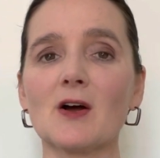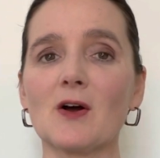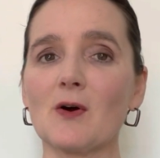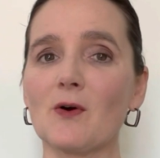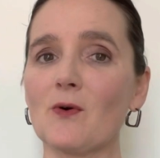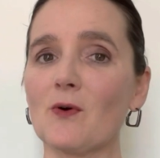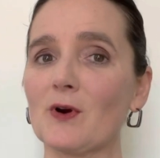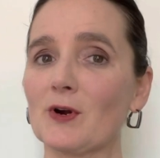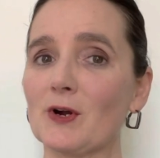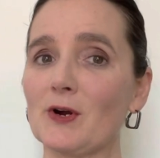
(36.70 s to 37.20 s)

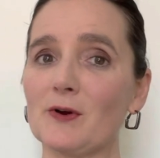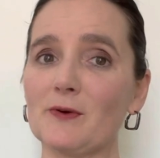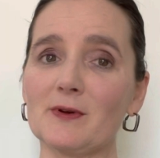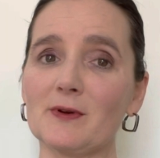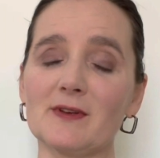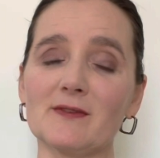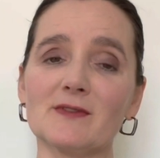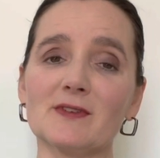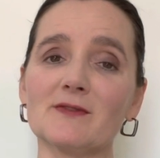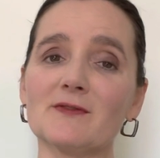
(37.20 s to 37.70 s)
or go
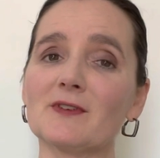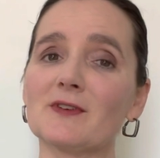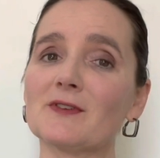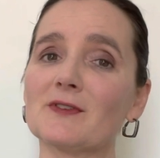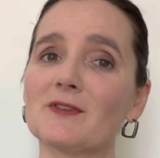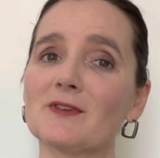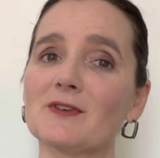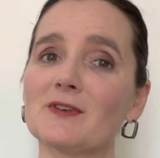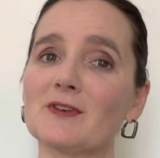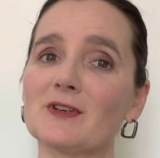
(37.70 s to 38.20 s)
even
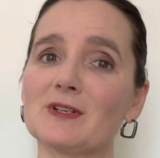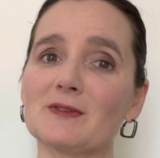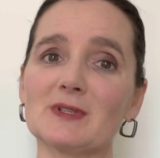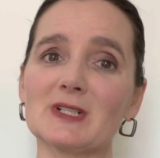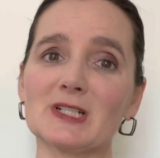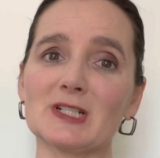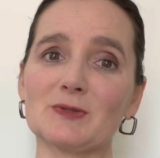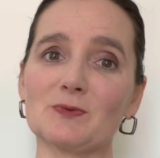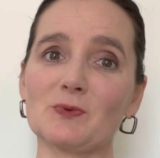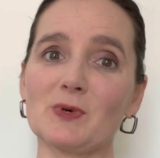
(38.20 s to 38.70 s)
further and
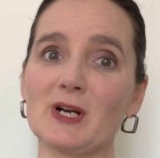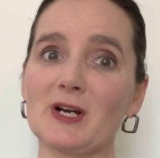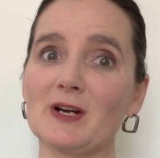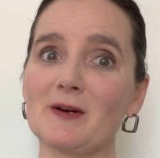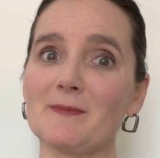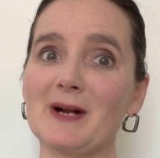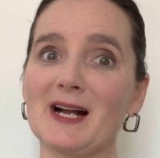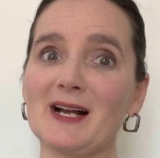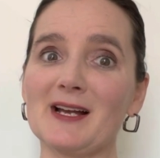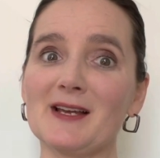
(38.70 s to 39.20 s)
reach where
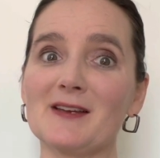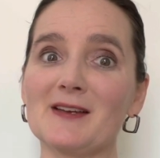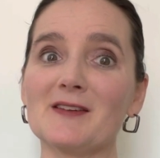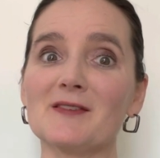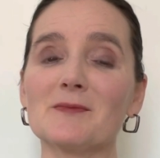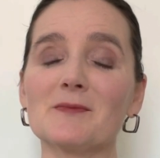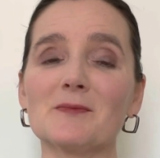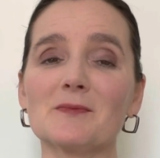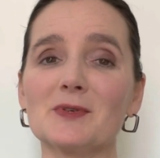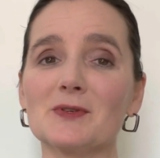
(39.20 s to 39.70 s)
my
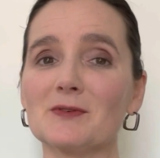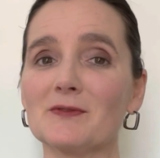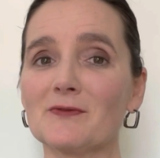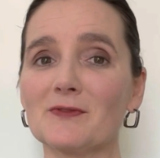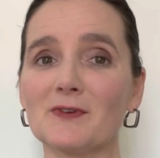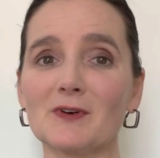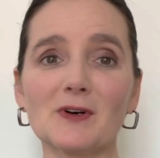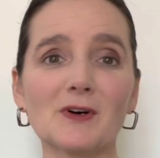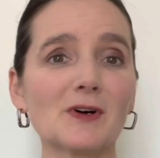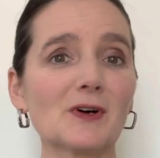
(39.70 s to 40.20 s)

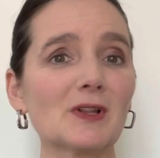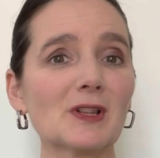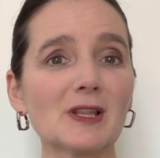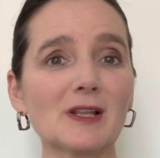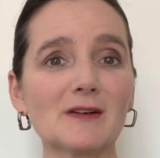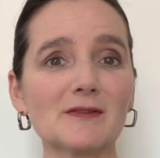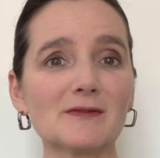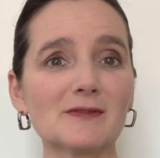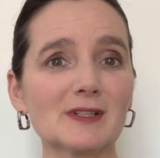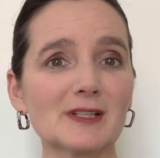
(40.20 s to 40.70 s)
beautiful,
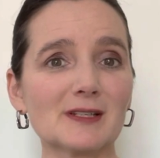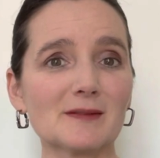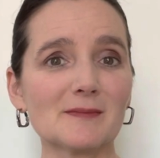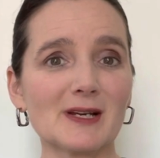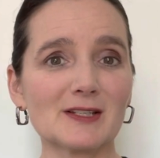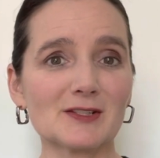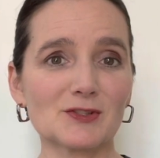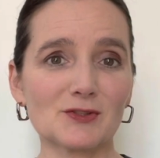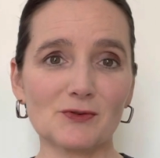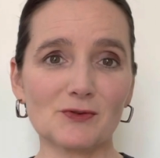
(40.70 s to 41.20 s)
lovely
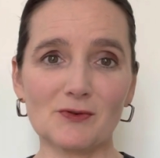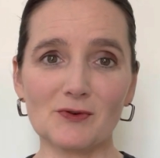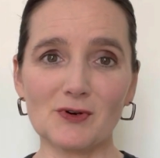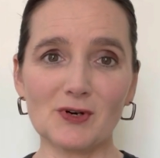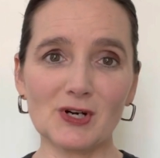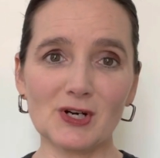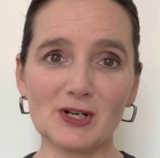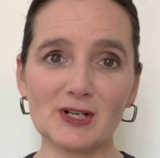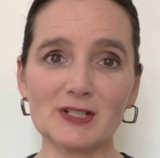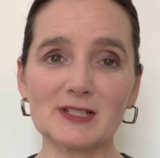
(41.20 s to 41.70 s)

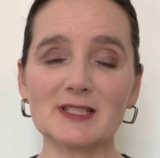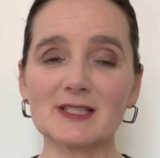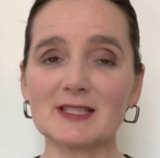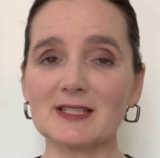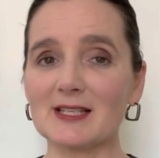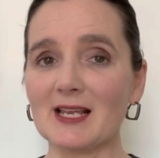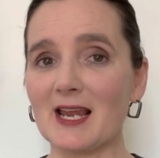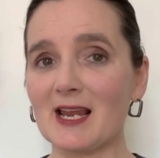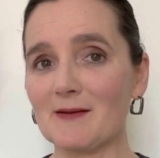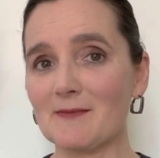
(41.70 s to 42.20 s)
mentor,
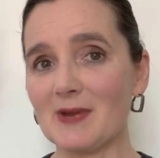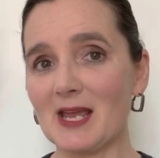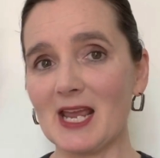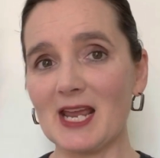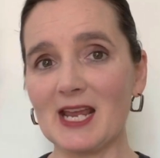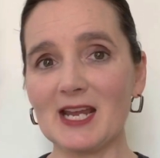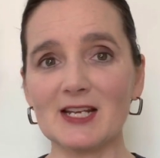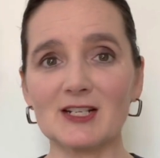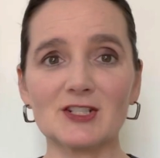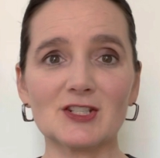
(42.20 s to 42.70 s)
same
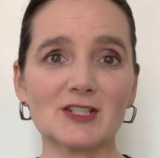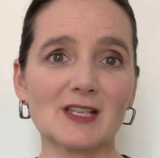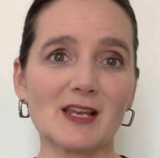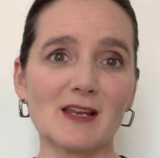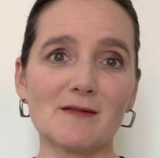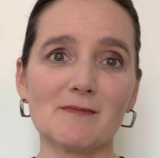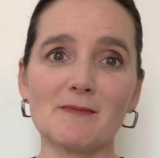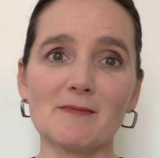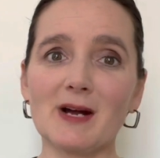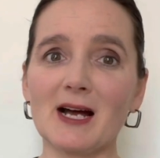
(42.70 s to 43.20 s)
age,
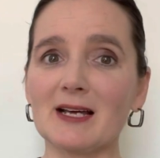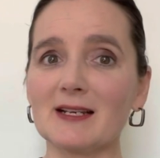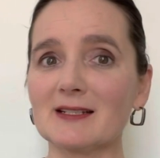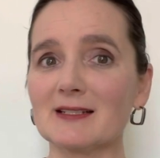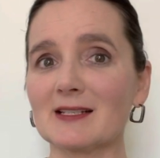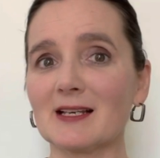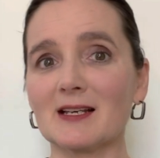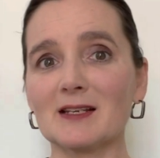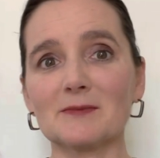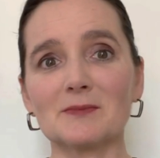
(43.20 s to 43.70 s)
same body
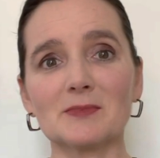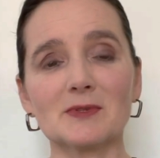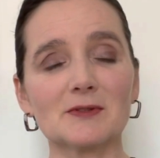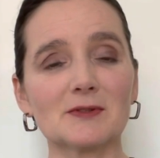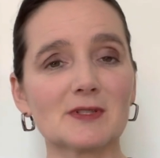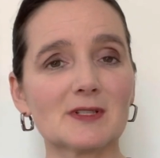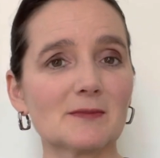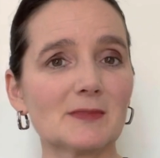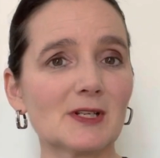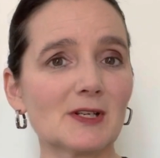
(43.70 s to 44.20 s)
type,
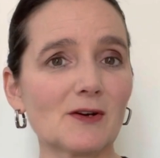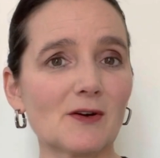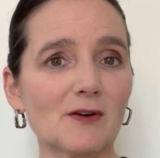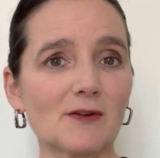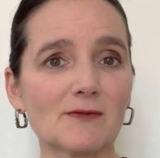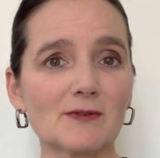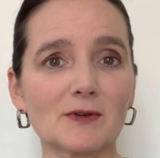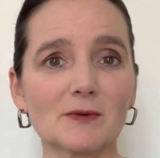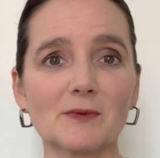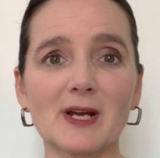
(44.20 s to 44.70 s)
used to be
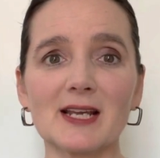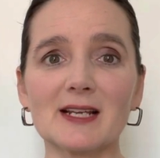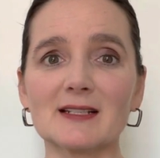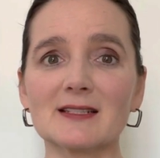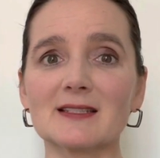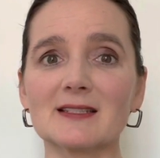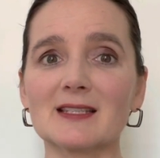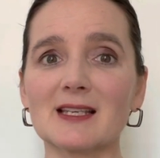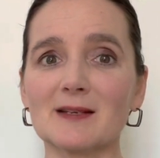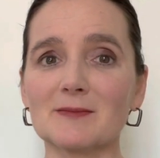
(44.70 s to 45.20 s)

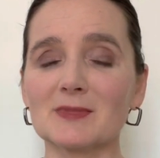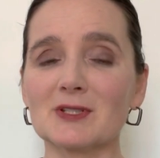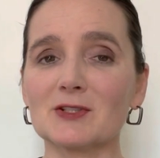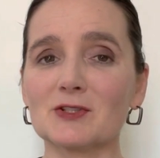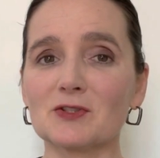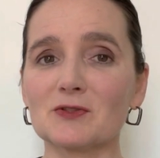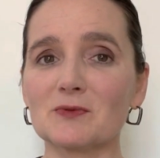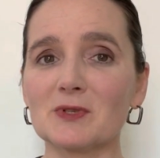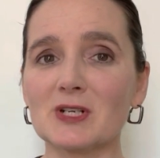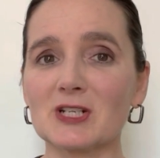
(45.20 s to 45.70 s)
overweight, same
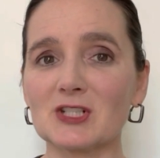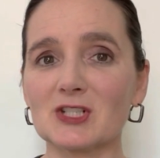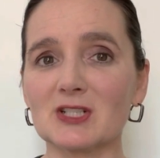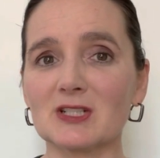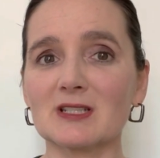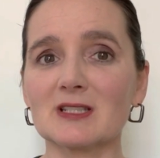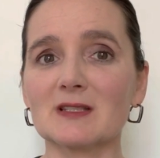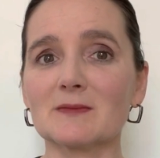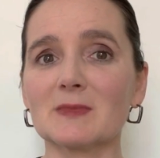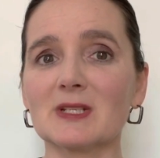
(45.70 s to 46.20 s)
situation
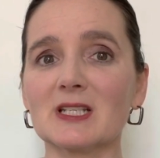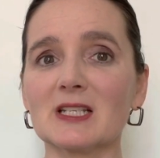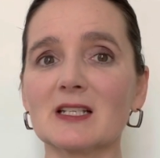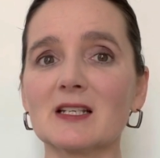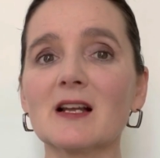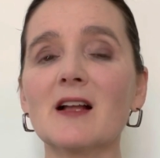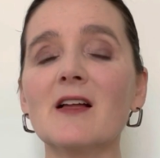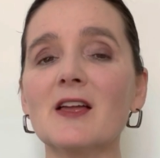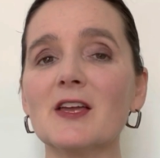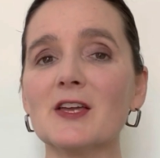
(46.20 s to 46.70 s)
as
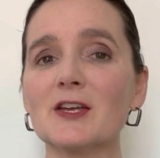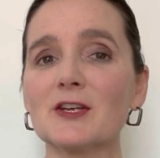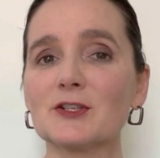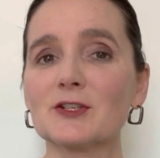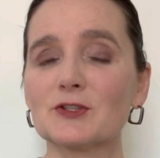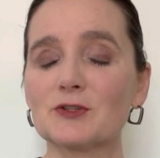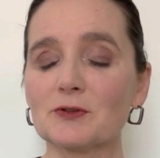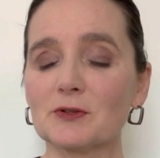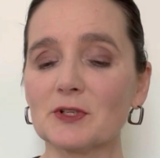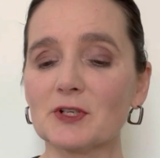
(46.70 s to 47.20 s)
me,
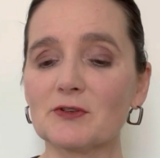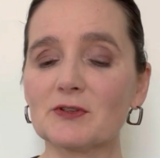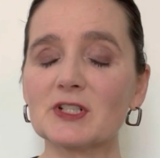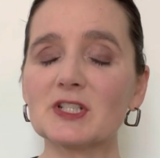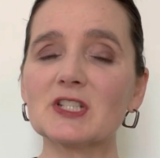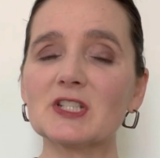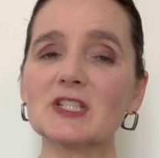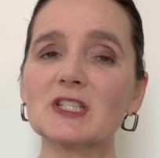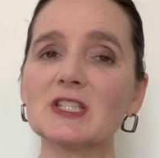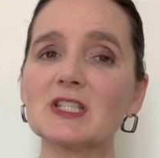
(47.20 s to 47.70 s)
Julie
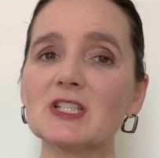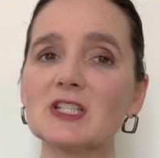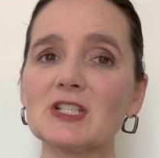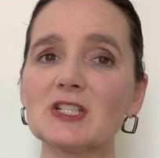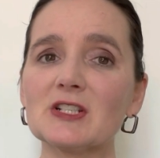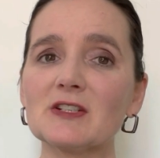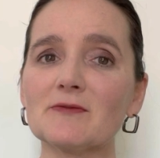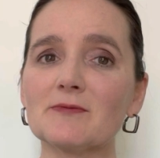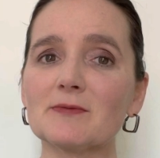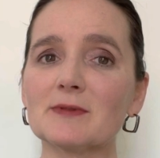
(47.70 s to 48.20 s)

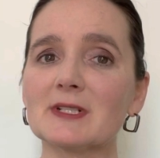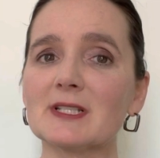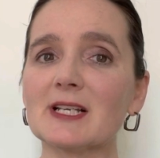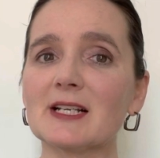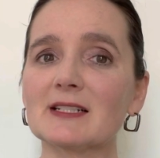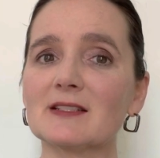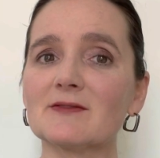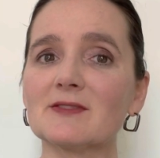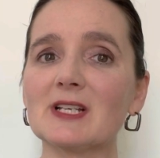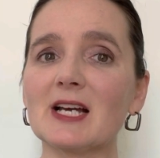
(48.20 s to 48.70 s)
Christensen of
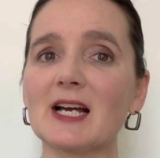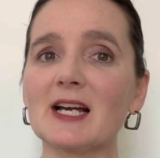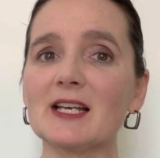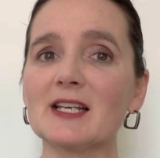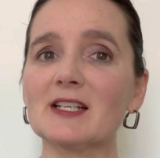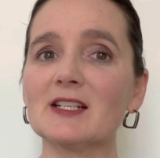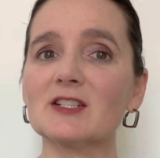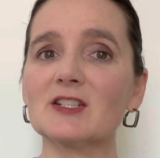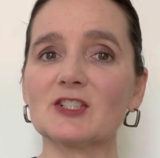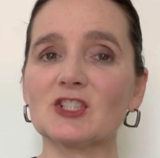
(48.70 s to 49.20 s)
Protective
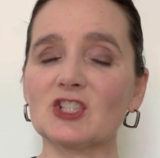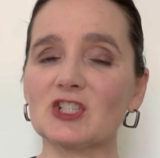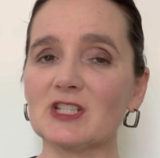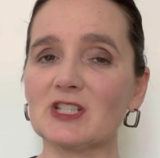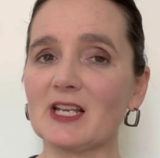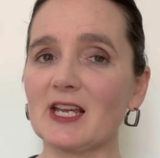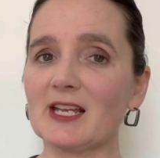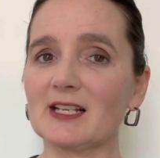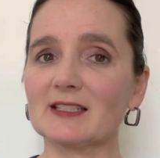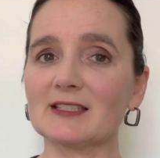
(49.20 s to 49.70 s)
Diet. She
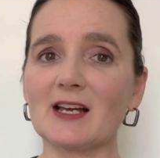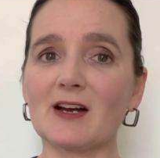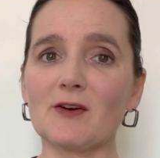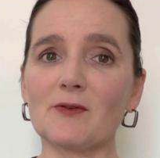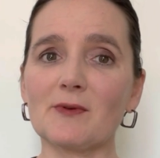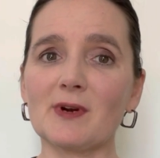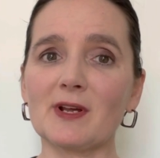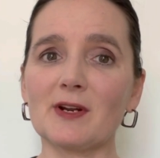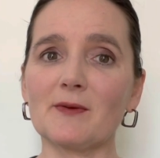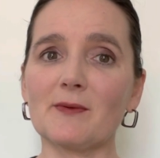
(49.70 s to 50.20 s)
hangs out
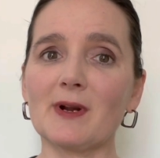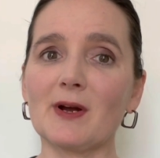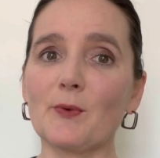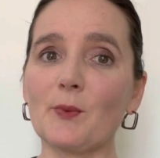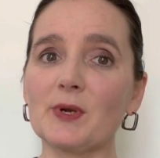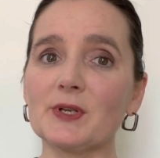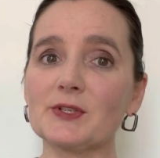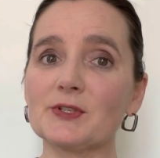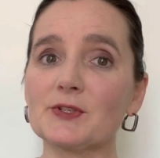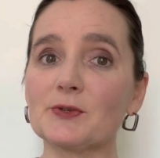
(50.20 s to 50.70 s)
right around
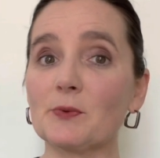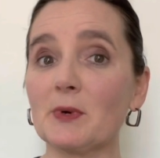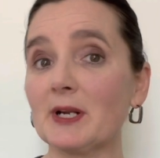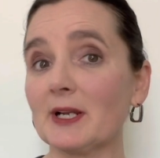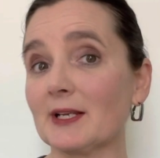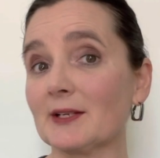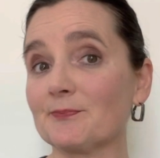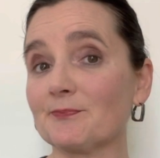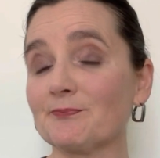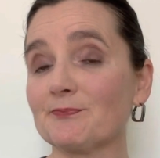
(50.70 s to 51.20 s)

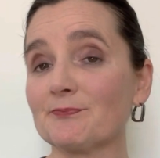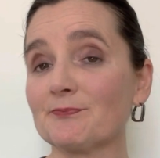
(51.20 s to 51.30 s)
120.